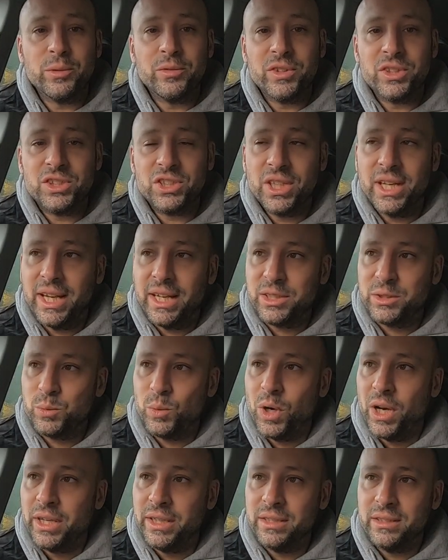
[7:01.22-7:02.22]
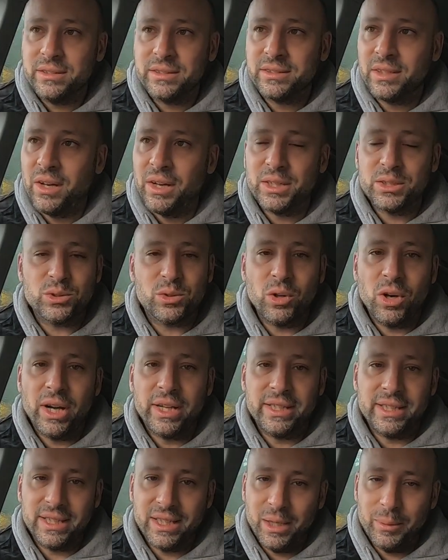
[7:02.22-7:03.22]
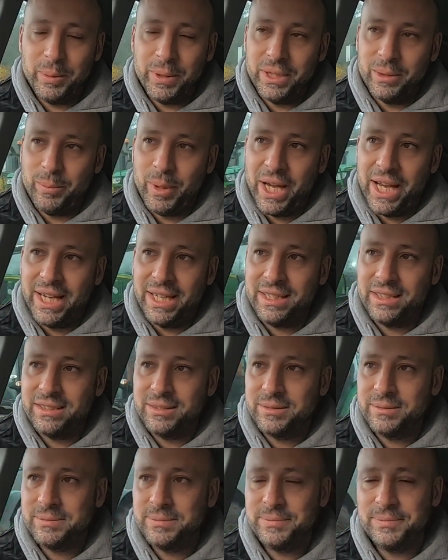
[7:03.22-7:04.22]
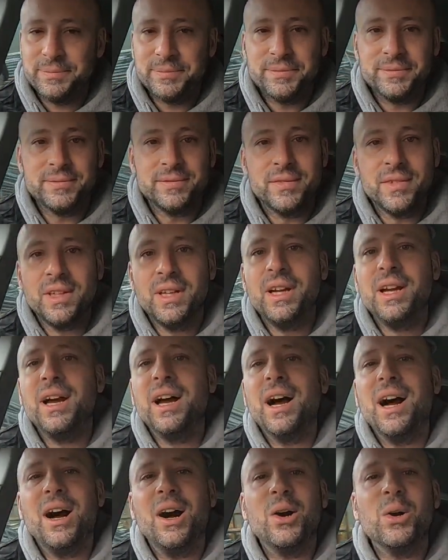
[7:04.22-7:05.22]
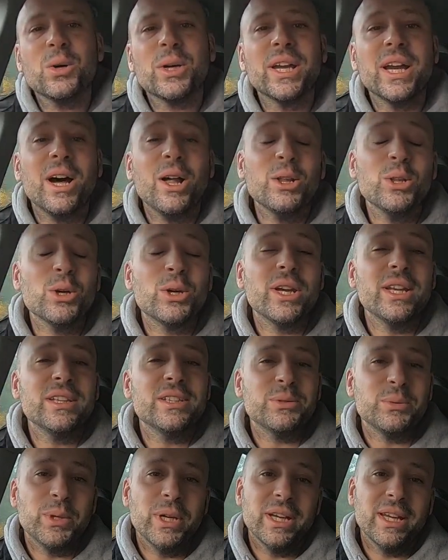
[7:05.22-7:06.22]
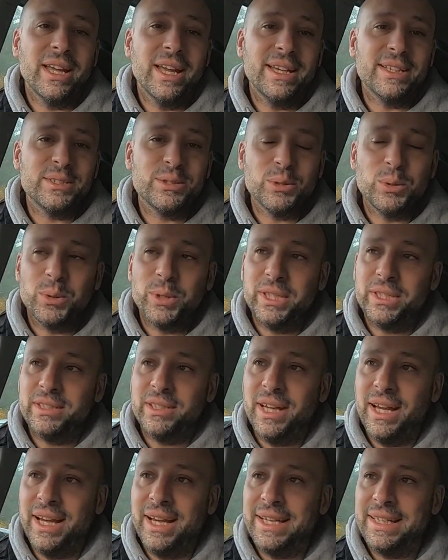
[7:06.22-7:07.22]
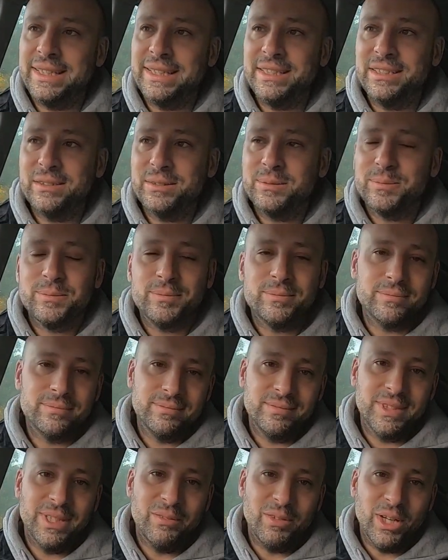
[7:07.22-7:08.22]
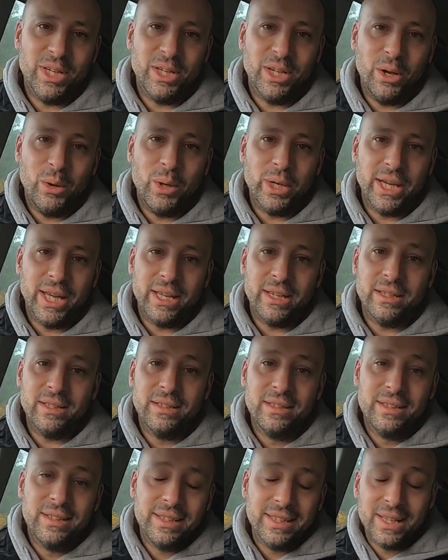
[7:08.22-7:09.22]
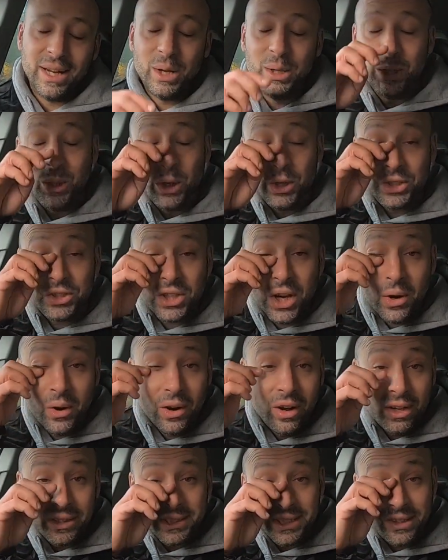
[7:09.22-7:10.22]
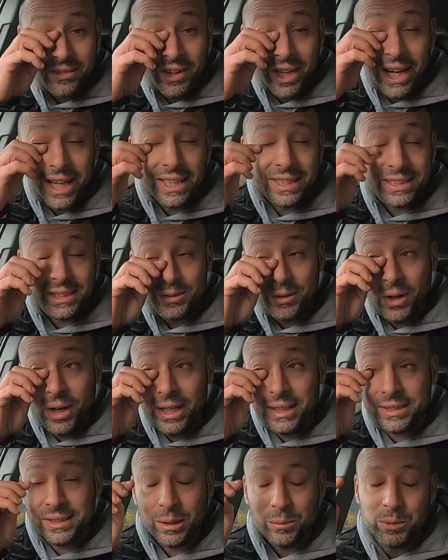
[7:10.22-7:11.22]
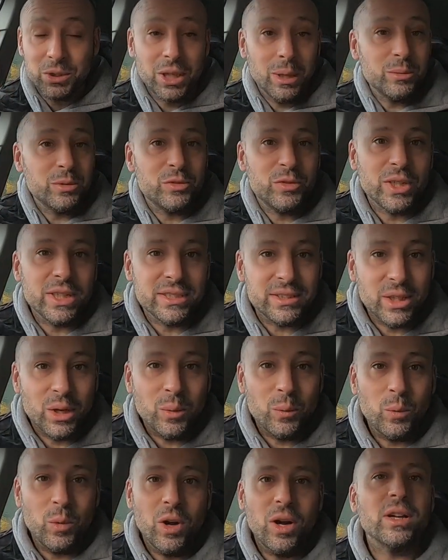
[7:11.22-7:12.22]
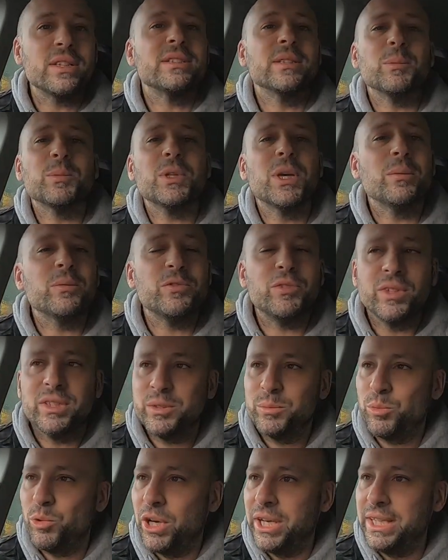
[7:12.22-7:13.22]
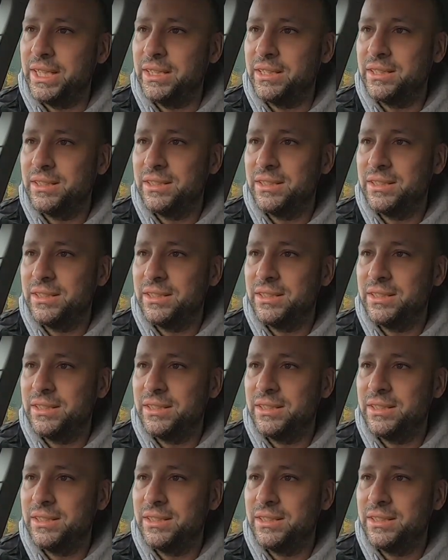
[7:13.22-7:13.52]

with the GX1. Something's grinding up in the back. I'll look into it and get it sorted and give it a go again. You know, you got to show RC reality, right? Sometimes things don't work. Sometimes things break.